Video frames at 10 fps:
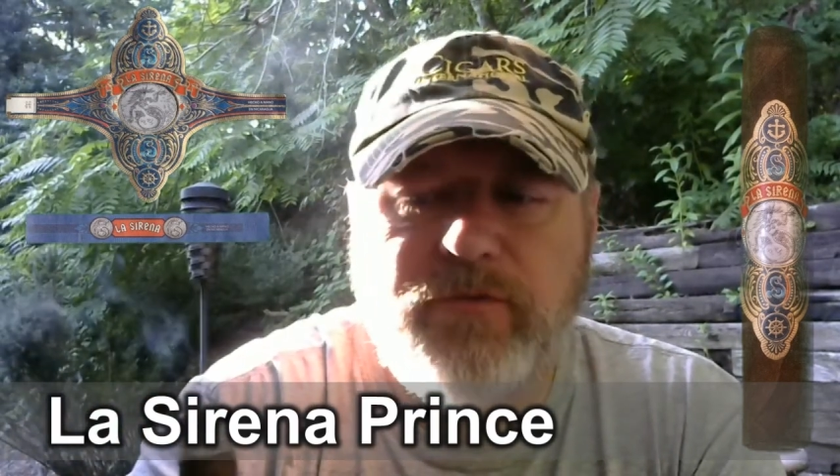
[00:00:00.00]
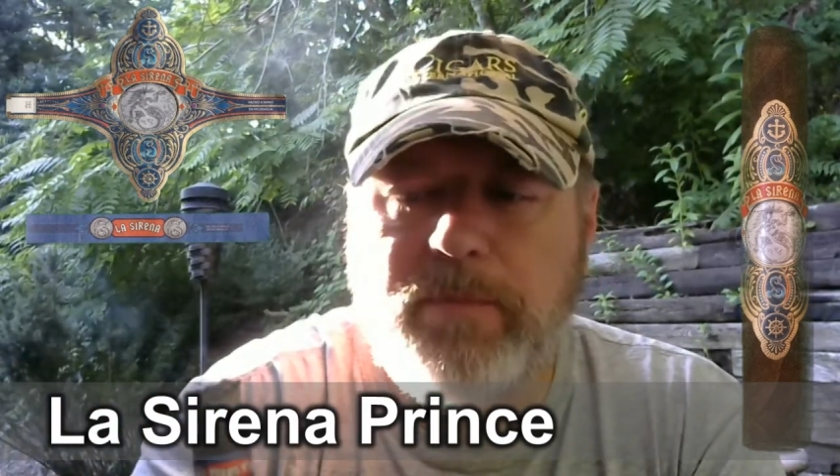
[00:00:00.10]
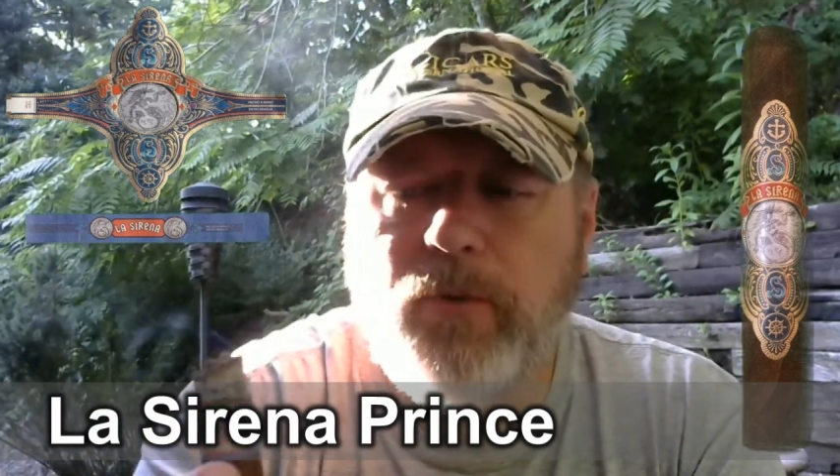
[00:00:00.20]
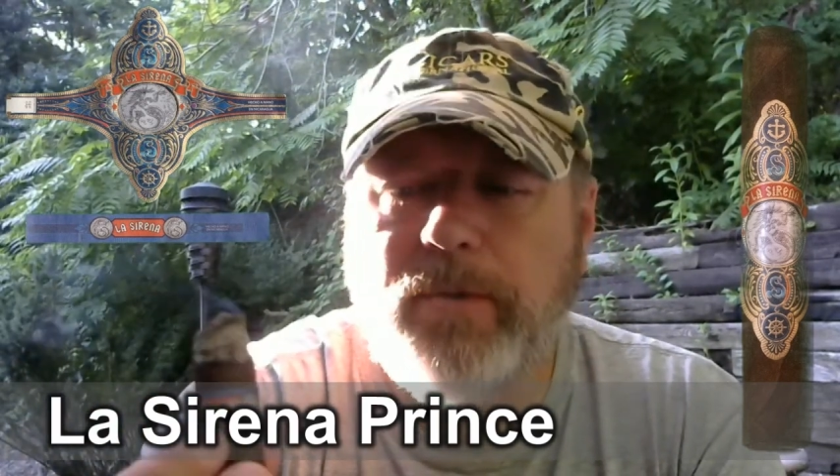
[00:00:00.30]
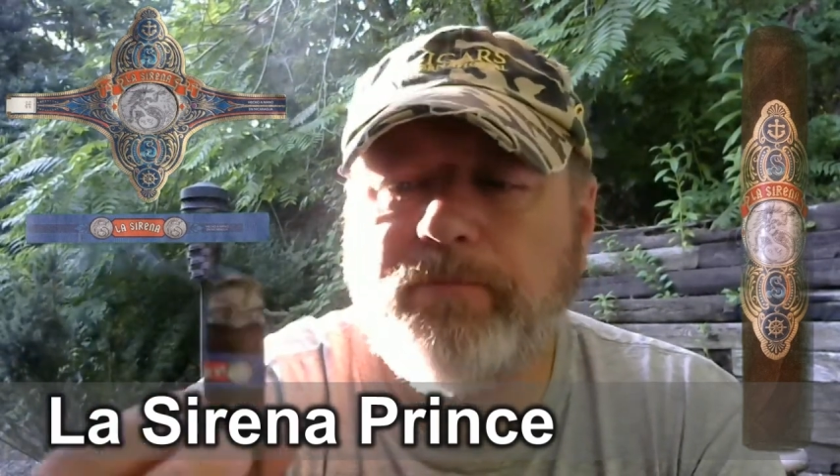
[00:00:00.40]

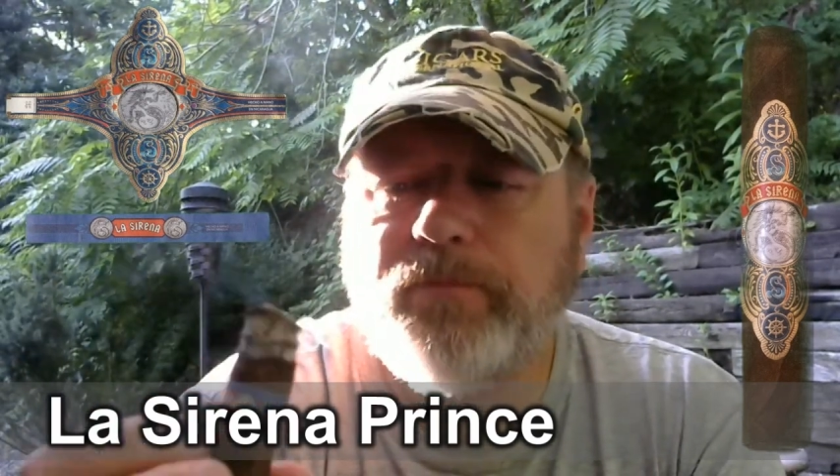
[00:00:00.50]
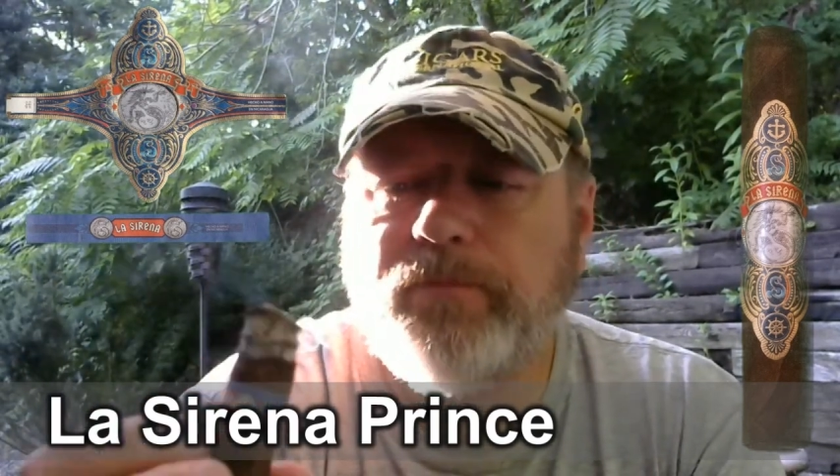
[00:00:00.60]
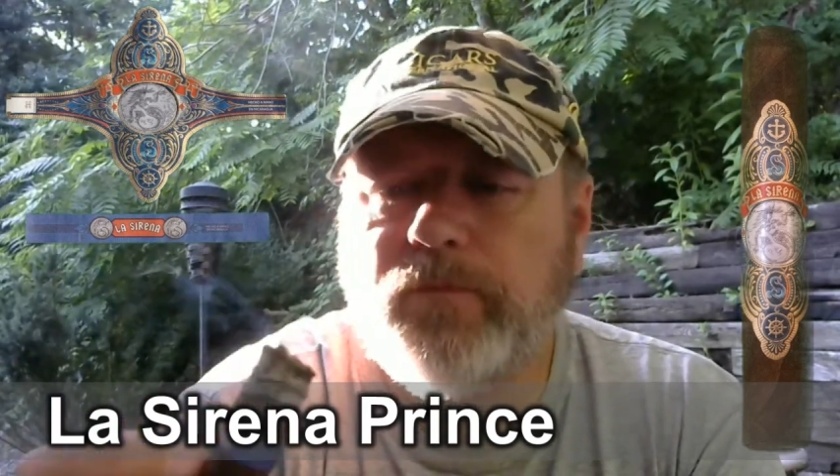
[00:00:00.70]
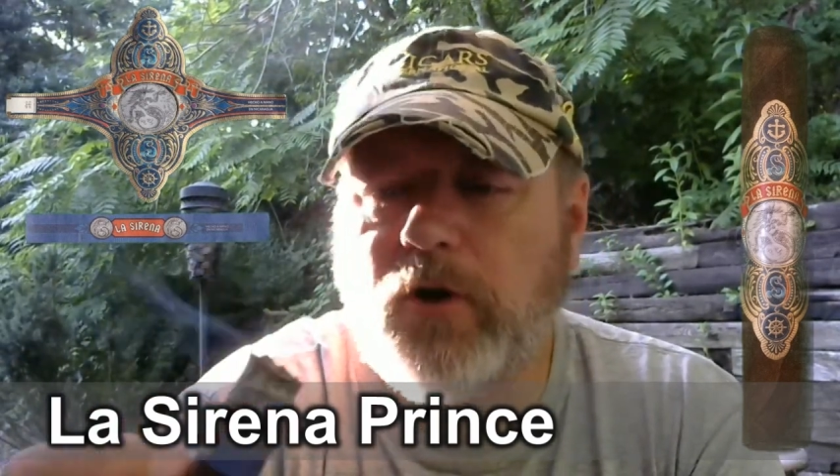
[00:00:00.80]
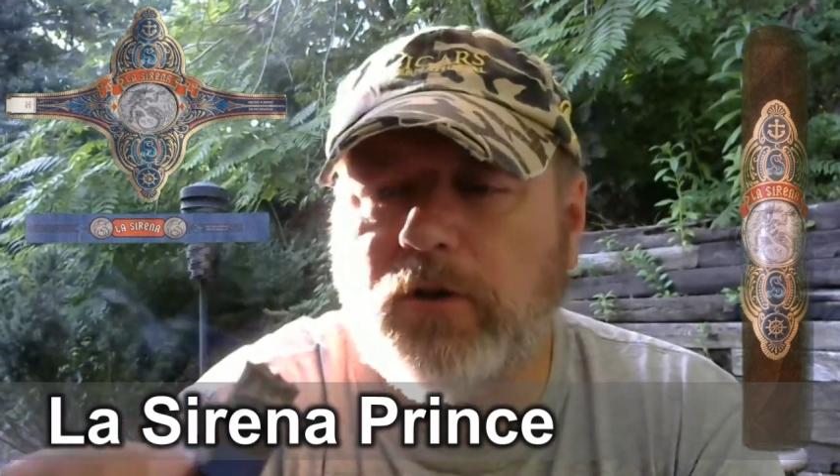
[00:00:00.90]
point,
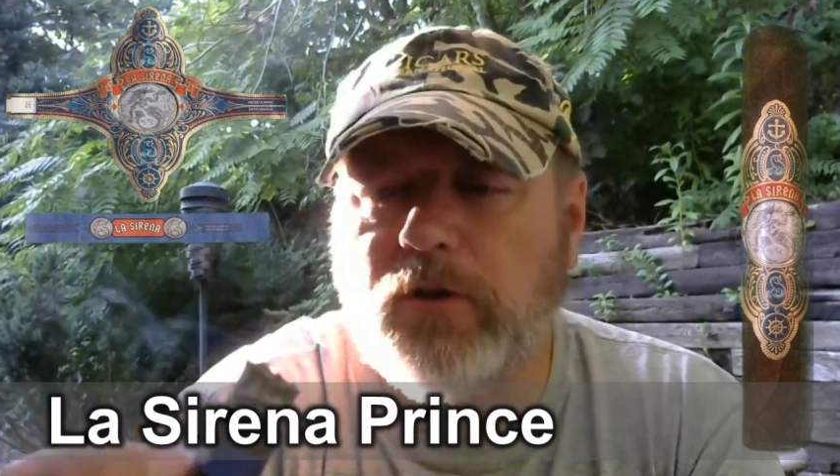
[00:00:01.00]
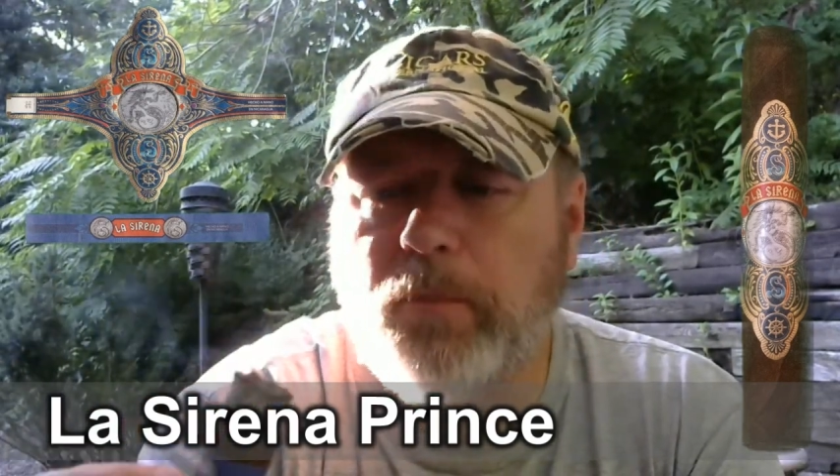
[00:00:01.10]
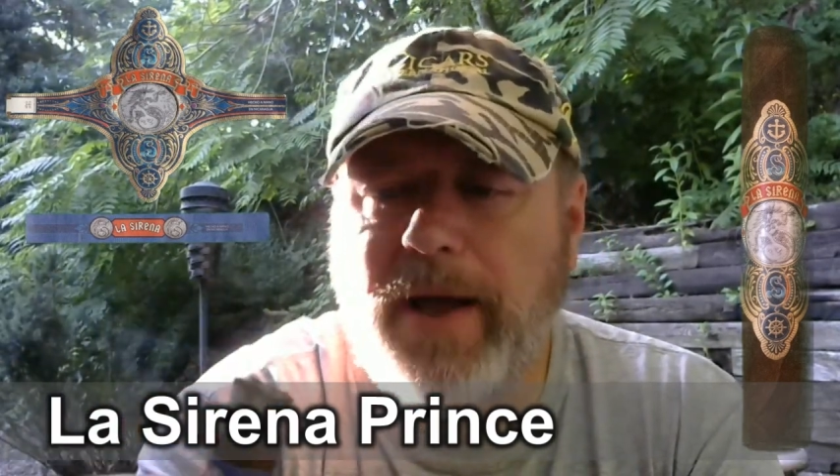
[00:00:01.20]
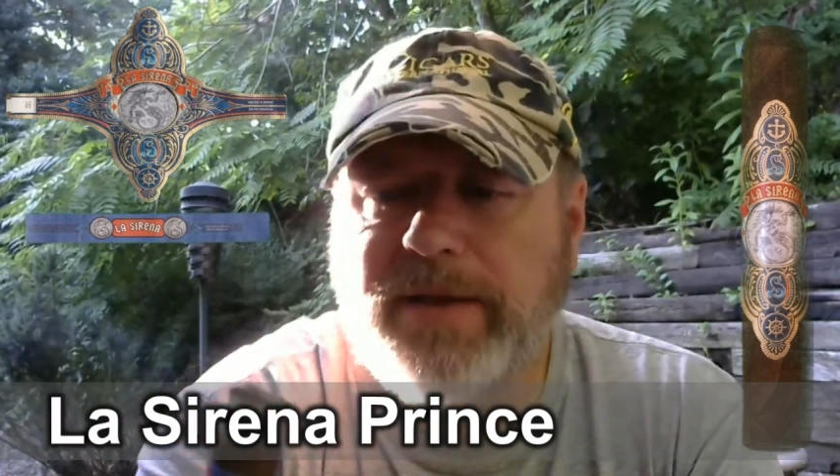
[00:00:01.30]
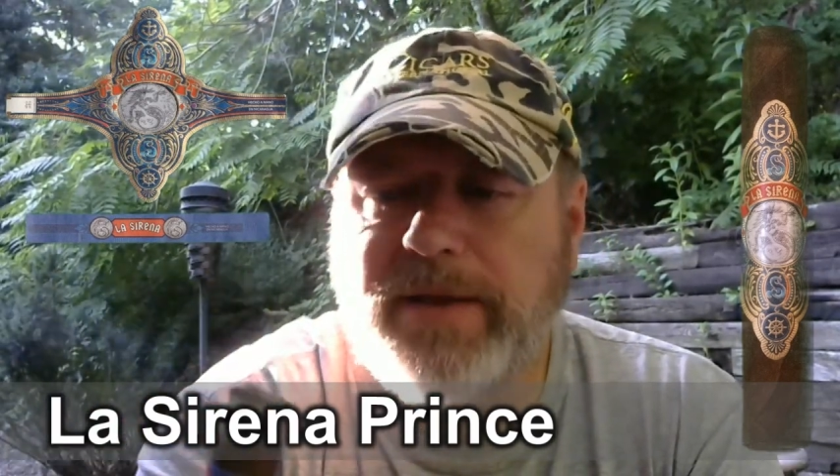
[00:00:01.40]
or a little
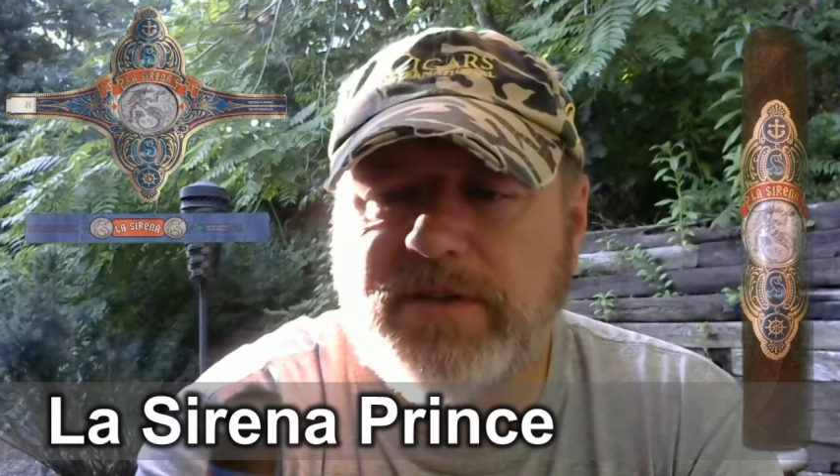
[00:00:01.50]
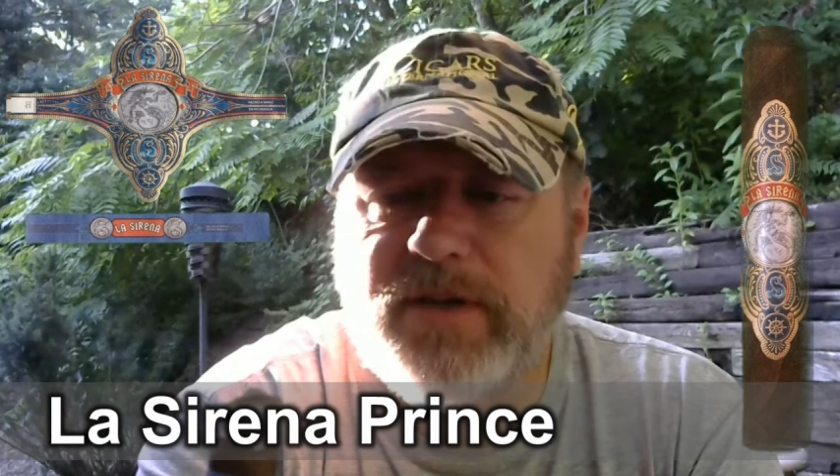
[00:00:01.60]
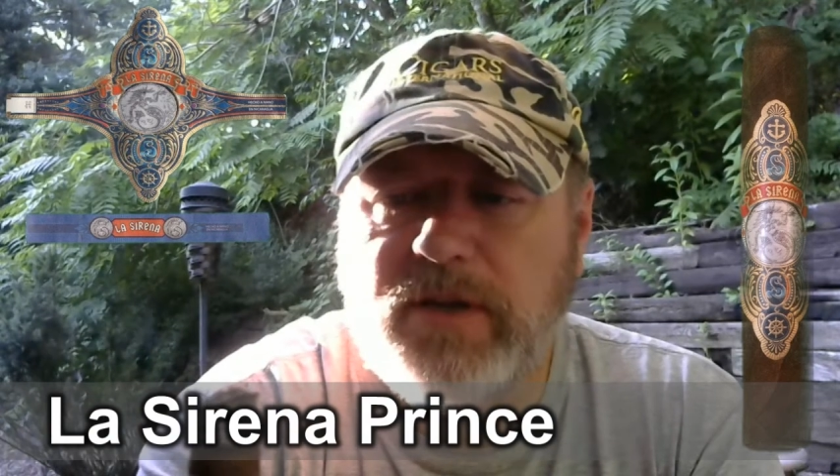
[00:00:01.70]
past.